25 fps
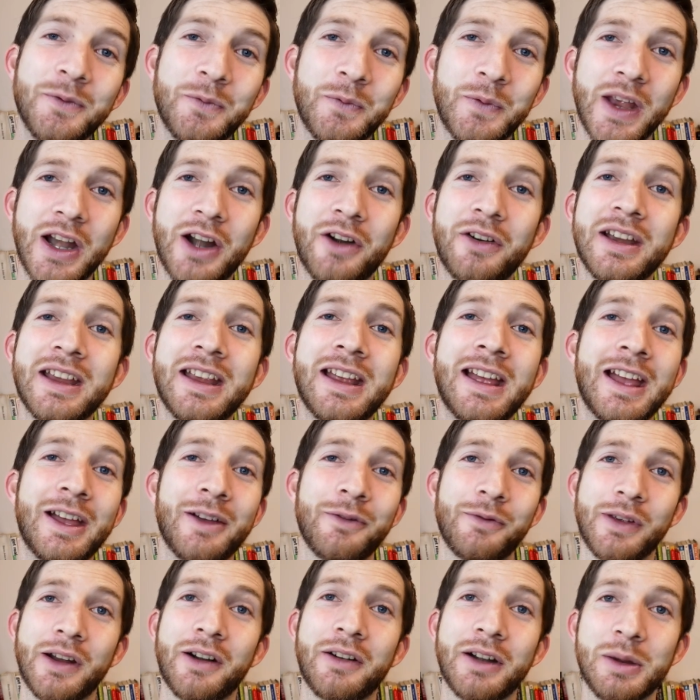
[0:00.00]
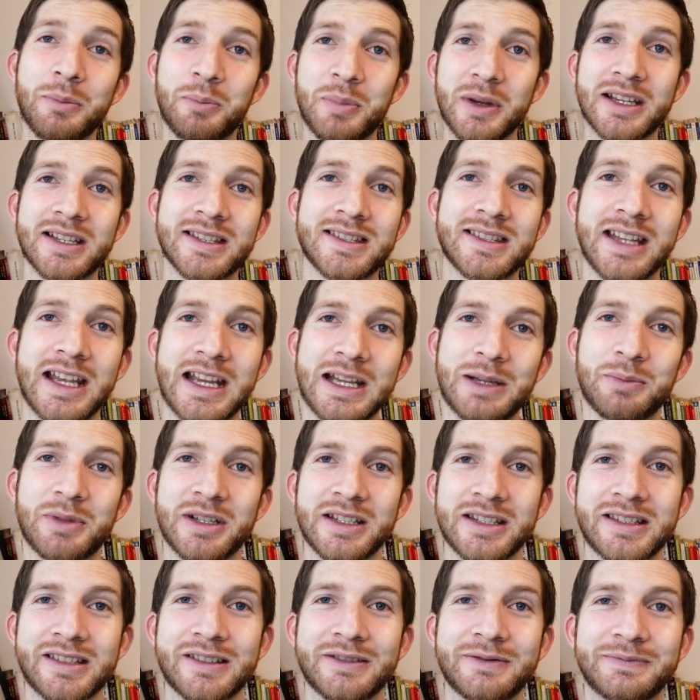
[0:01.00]
a very, very big
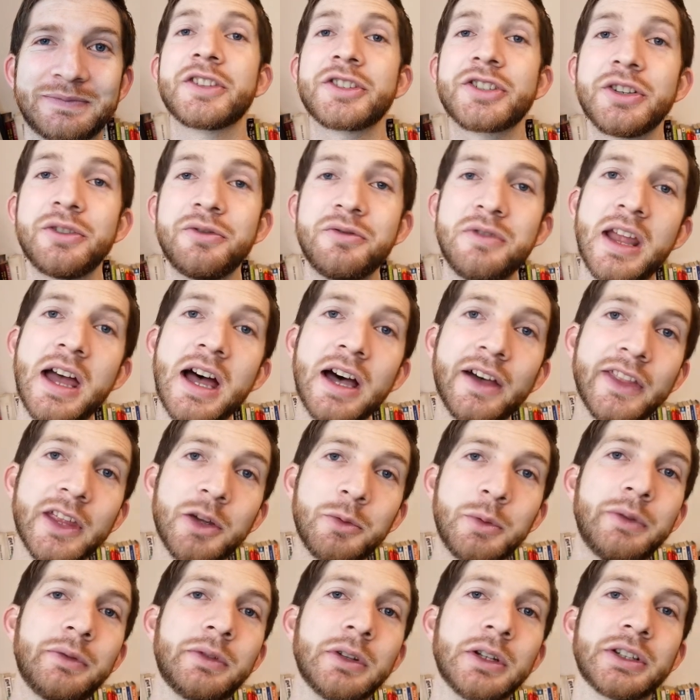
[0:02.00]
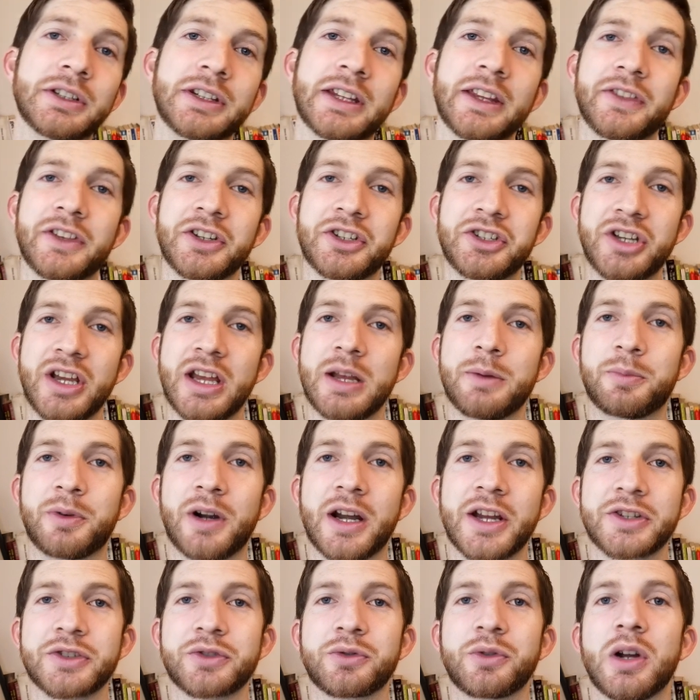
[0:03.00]
statement. So now that we've looked at the share
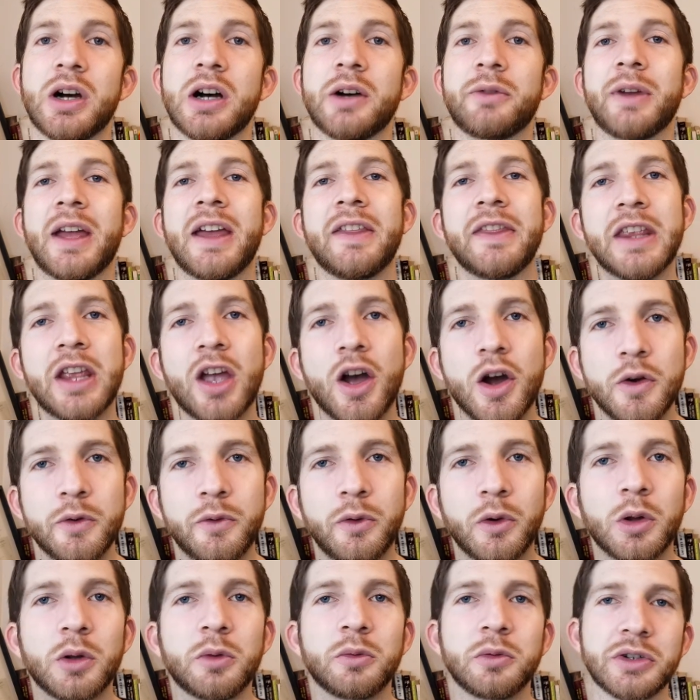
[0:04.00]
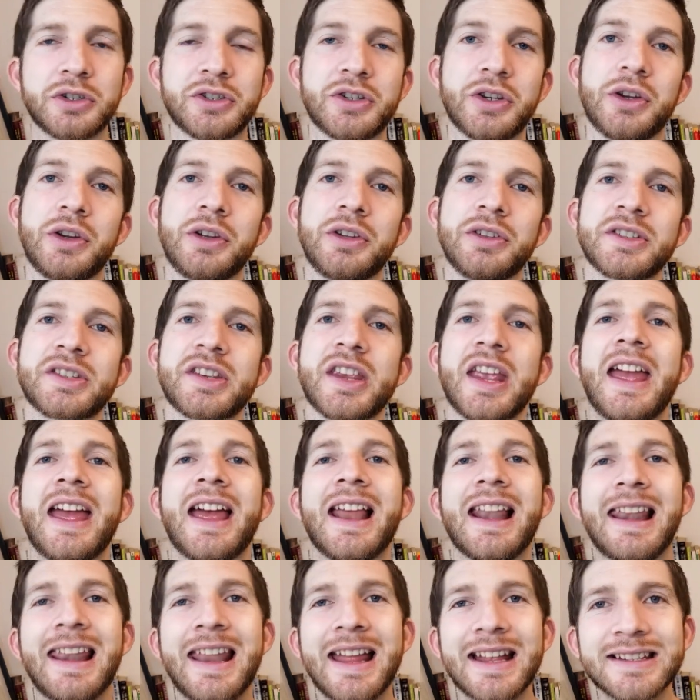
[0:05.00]
price graph and the overall returns,
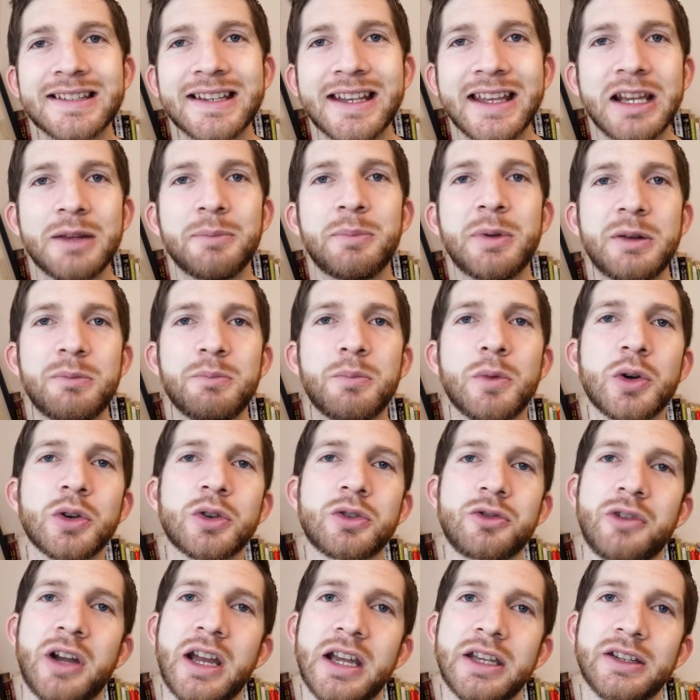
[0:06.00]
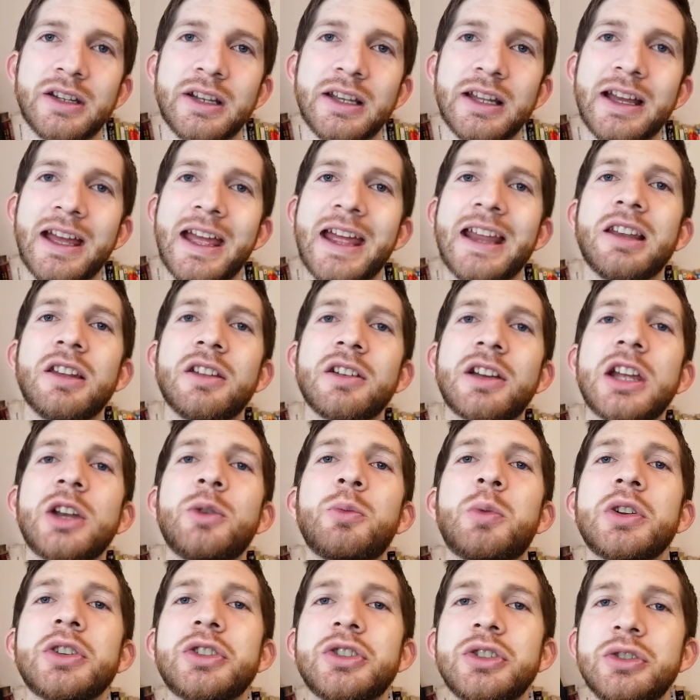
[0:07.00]
let's get a bit more granular and look
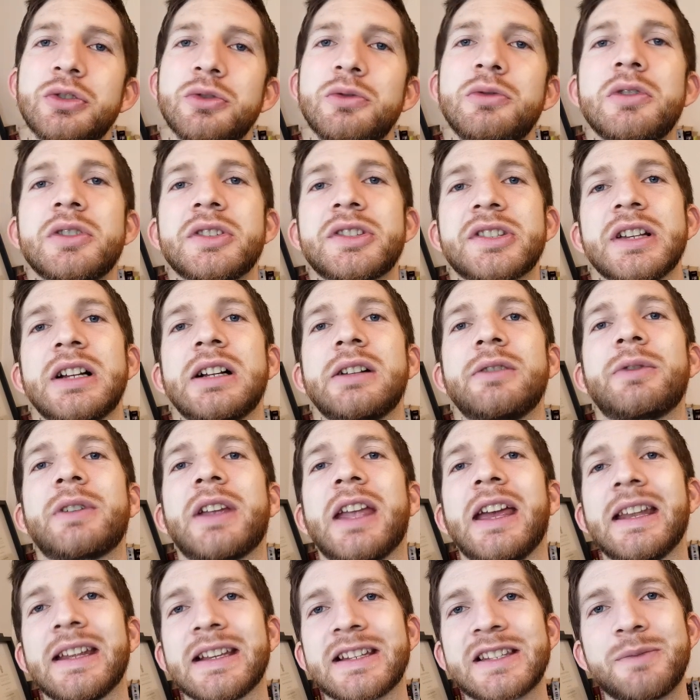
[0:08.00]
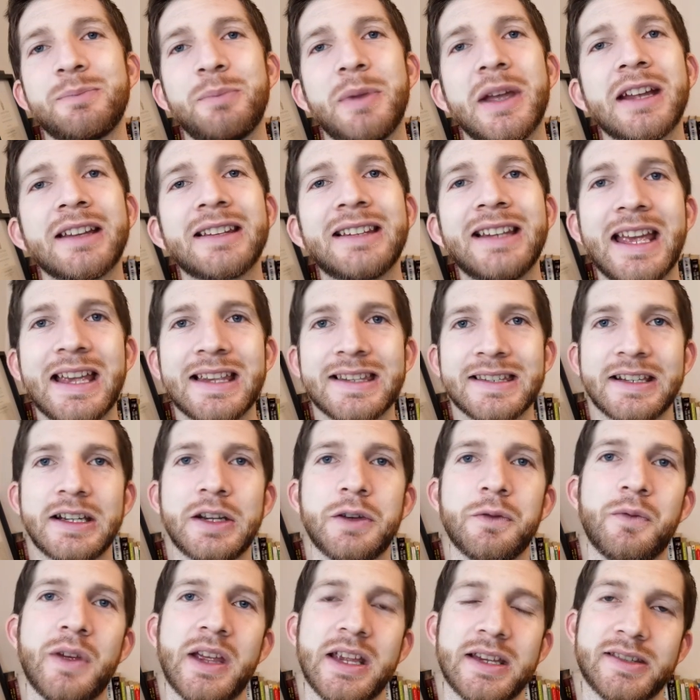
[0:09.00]
at what you yourself can expect as an
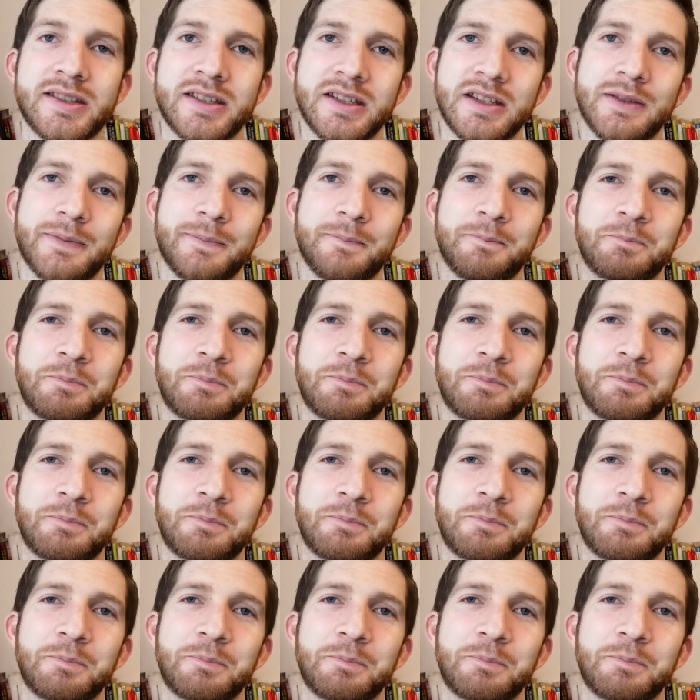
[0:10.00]
investor.